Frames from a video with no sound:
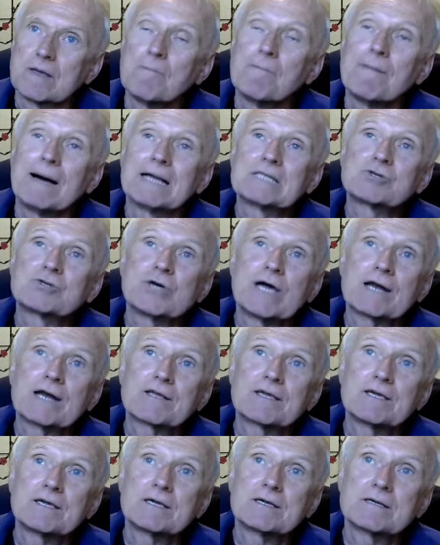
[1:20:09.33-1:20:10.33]

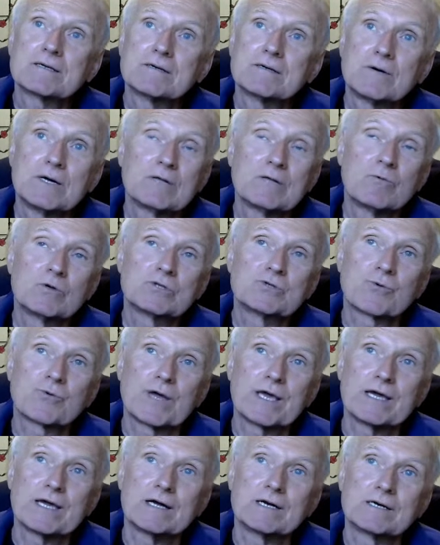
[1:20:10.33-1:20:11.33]
Matriarchy? Well, it was
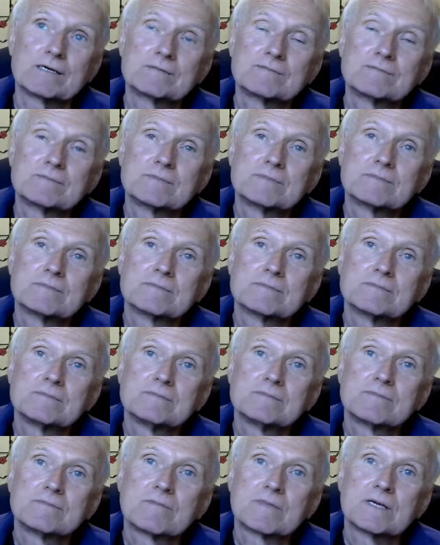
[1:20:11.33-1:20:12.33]
rare.
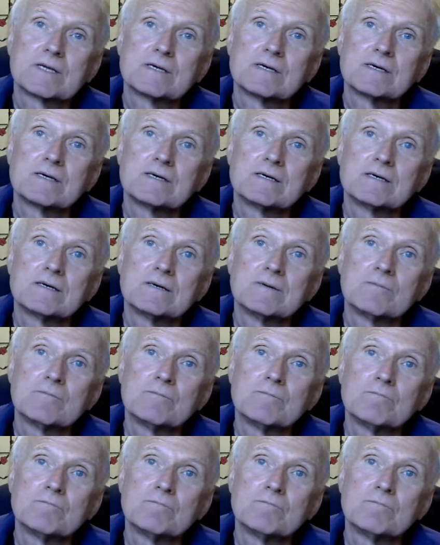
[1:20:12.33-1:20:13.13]
I